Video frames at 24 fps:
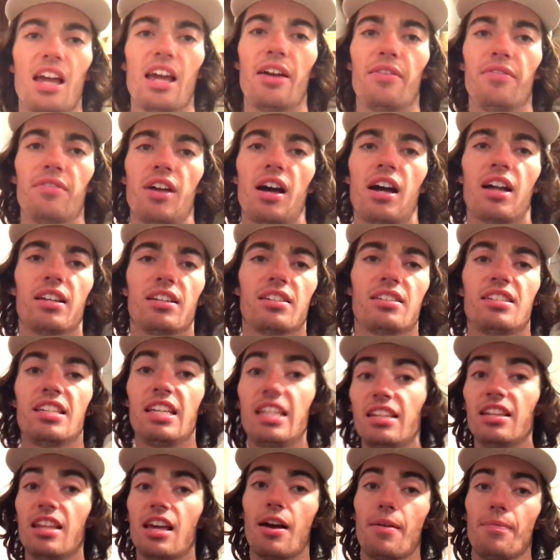have not
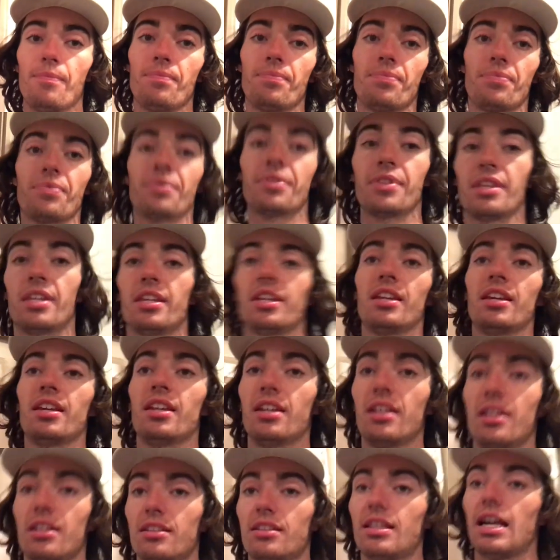seen them,
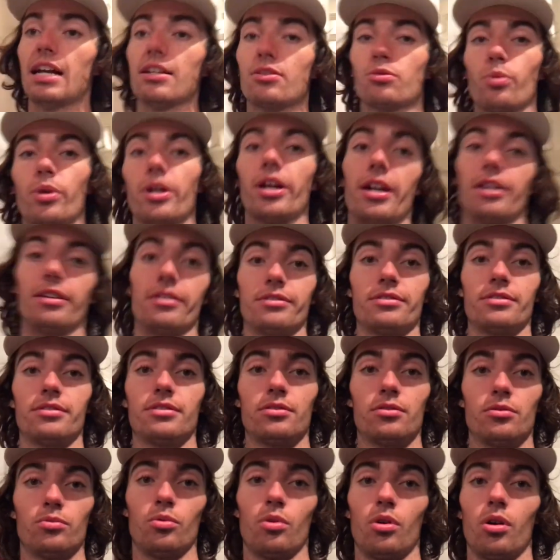that's where.
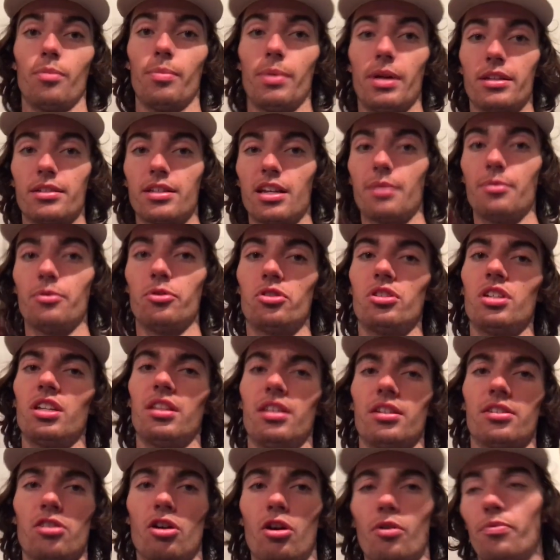Well, by the time you see
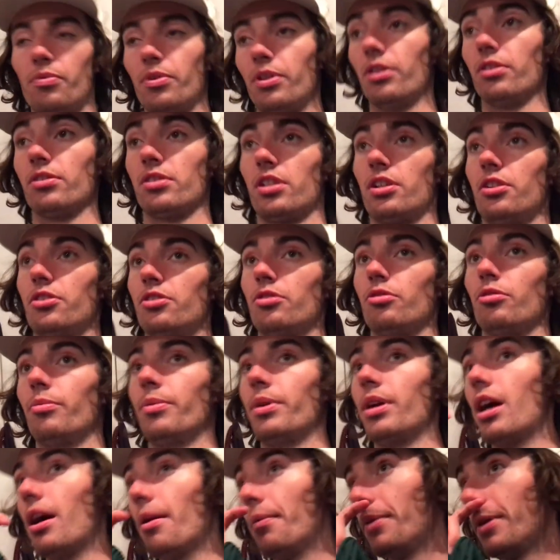this, hopefully those other two will
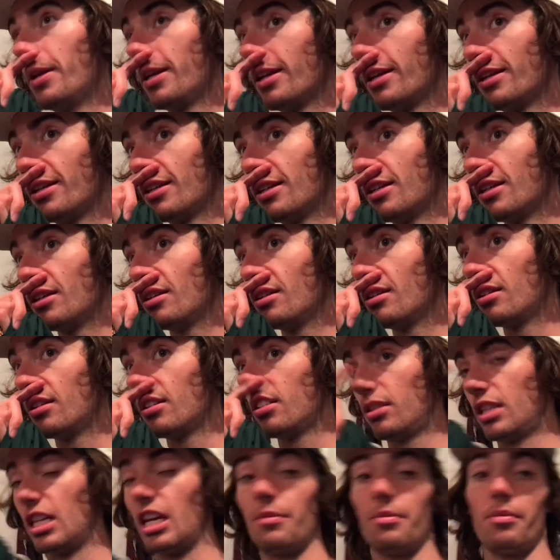be up.
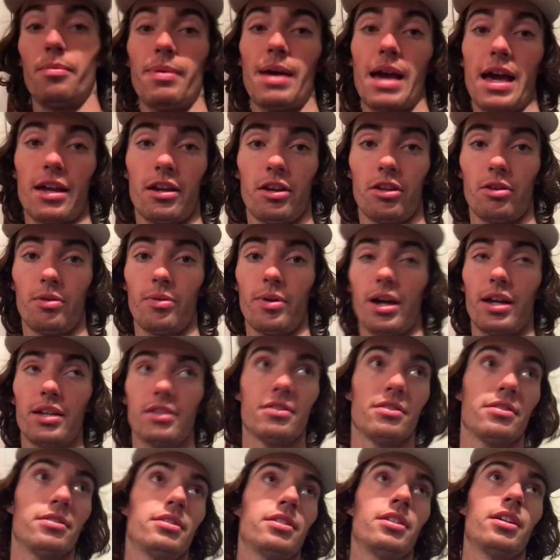That'd be bad
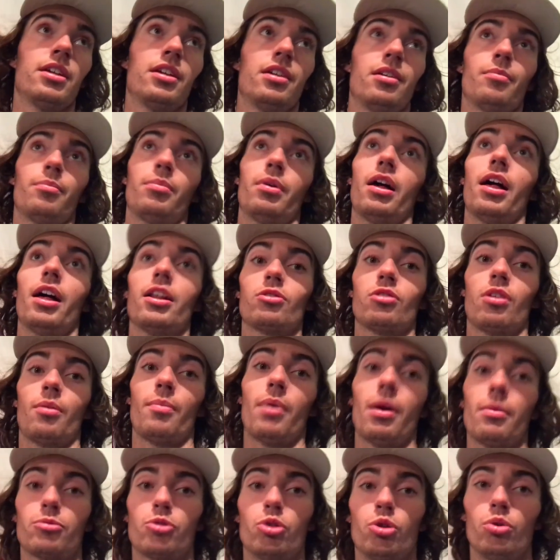otherwise. But yeah, so
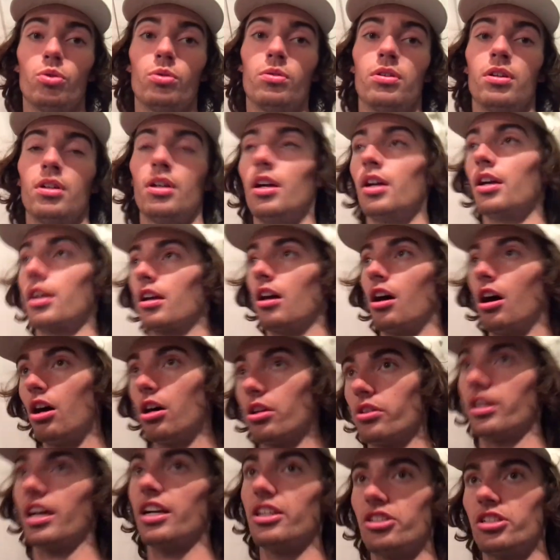I'm up to, got
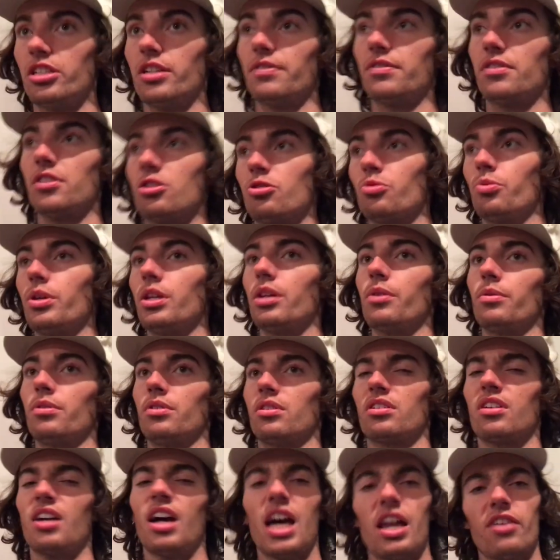all night shifts this week,
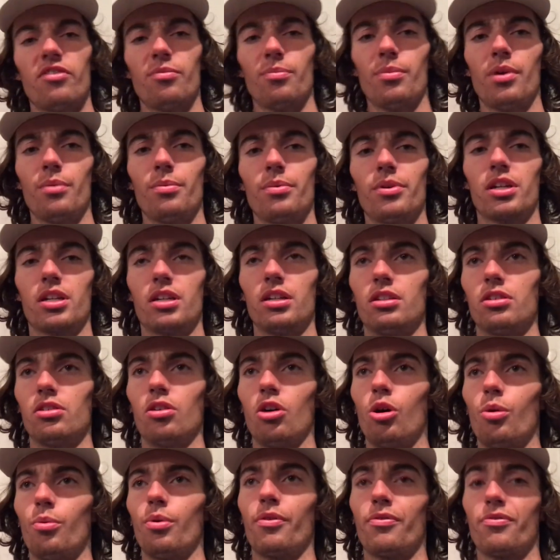which is kind of a bummer because
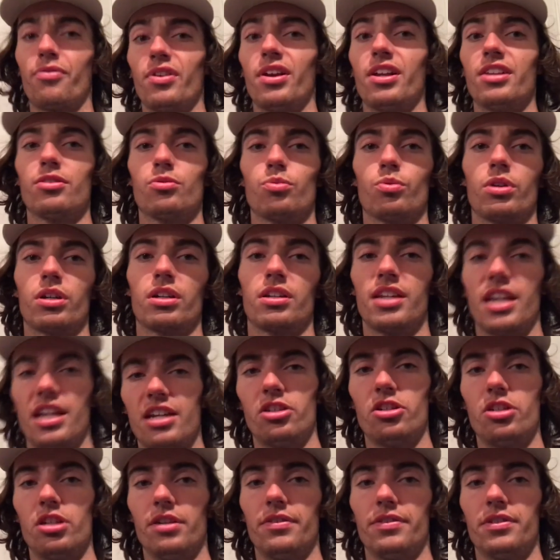all my friends work day
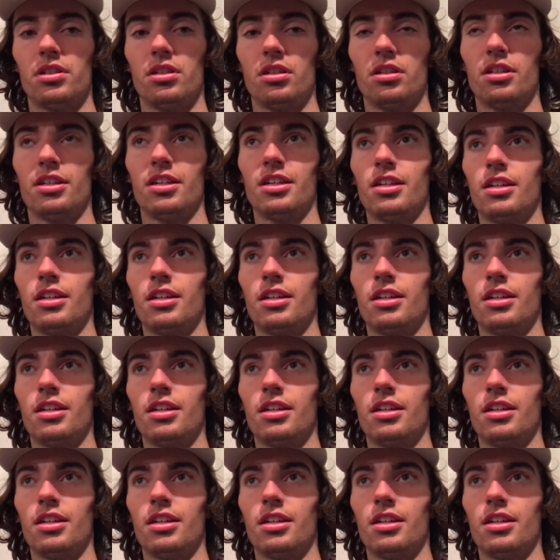shifts